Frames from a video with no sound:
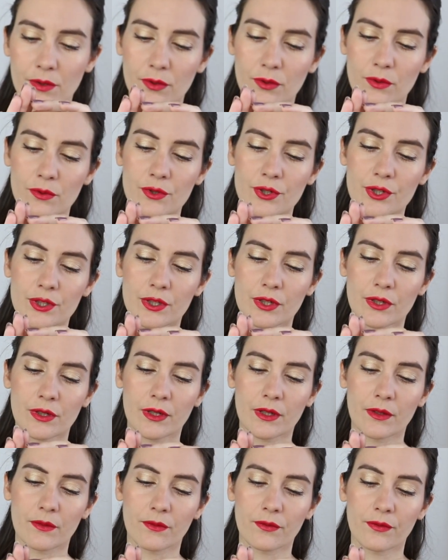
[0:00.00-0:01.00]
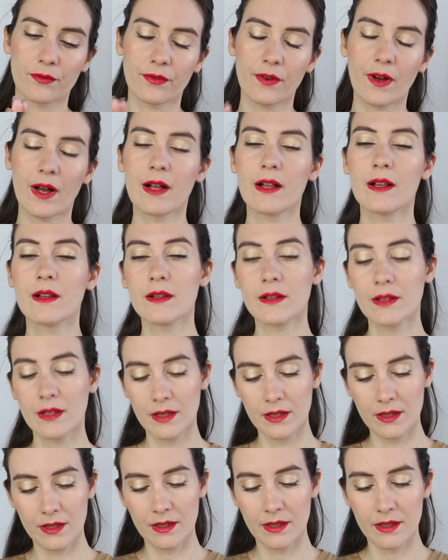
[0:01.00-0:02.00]
Rouge Triomphal.
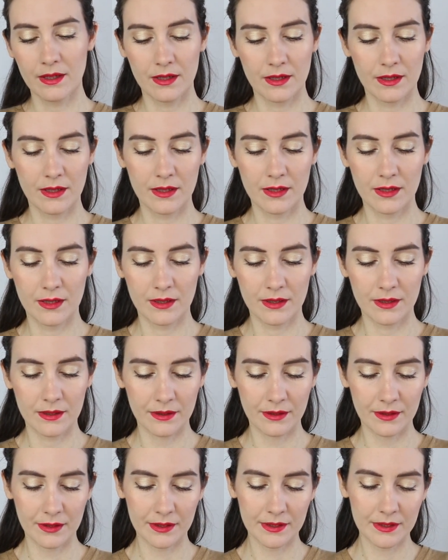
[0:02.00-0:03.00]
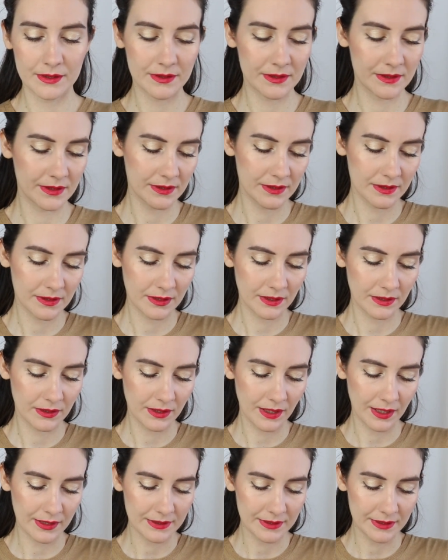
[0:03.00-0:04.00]
And it's this
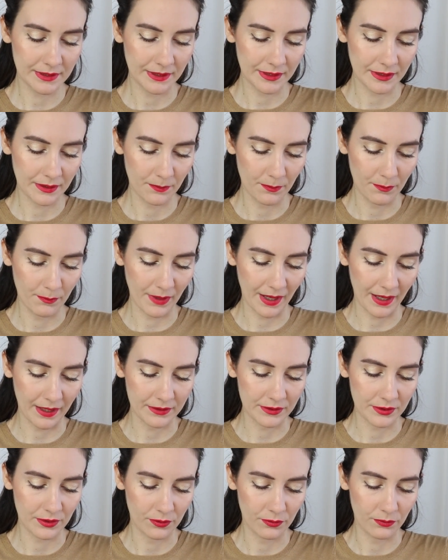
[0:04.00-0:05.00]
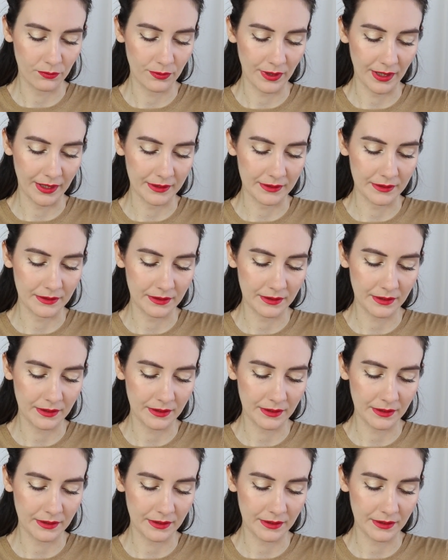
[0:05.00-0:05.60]
classic matte red